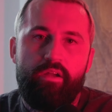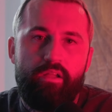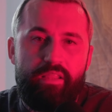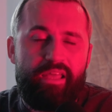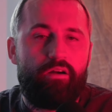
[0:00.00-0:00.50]

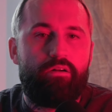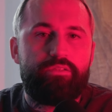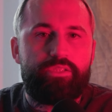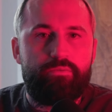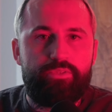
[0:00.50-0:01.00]
They
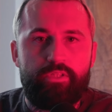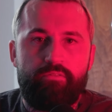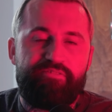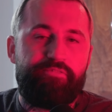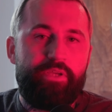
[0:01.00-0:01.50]
also
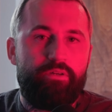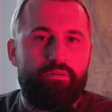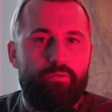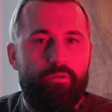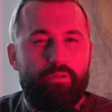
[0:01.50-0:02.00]
don't
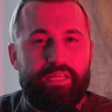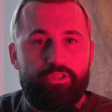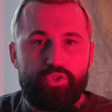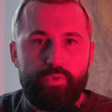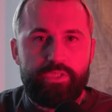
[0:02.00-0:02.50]
feel
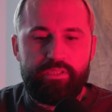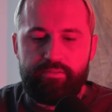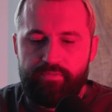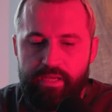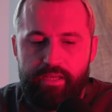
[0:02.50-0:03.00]

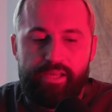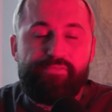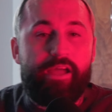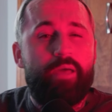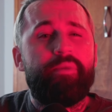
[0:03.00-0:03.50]
intrusive. If
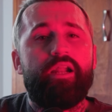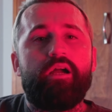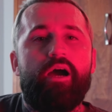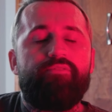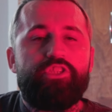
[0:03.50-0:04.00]
I am at a
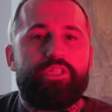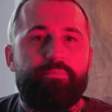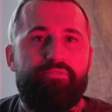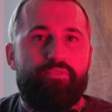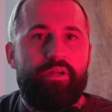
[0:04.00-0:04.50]
coffee shop
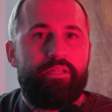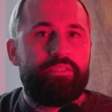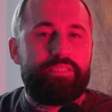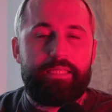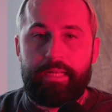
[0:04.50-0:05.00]
with
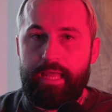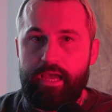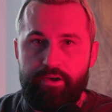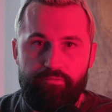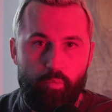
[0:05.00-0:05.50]
friends and I
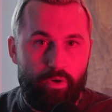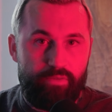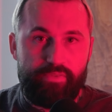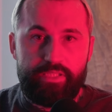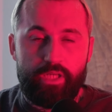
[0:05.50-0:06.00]
have one
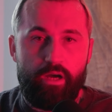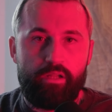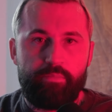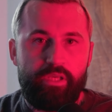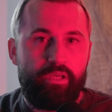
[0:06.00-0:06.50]
of these
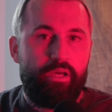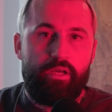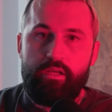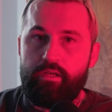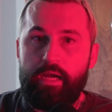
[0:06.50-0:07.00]
on me,
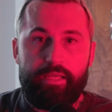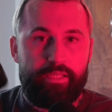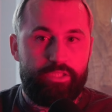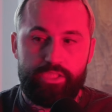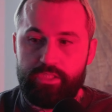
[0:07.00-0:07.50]
I
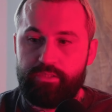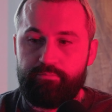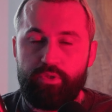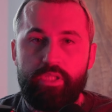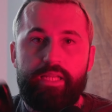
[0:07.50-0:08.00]
can
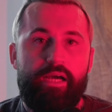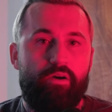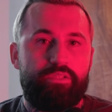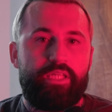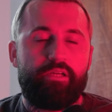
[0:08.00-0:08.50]
just pull it
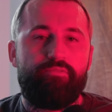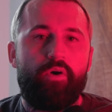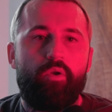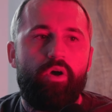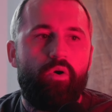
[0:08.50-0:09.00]
out, take a
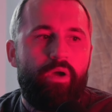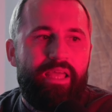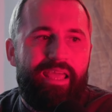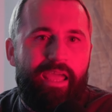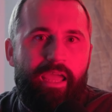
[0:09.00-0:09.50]
photo,
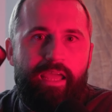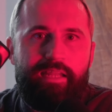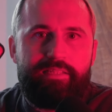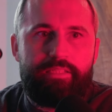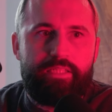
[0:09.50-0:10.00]
and
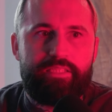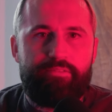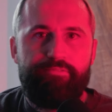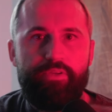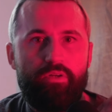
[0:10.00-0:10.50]
it doesn't
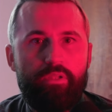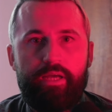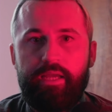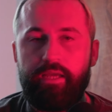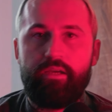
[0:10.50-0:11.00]
feel
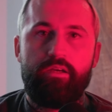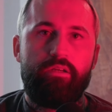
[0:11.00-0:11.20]
like,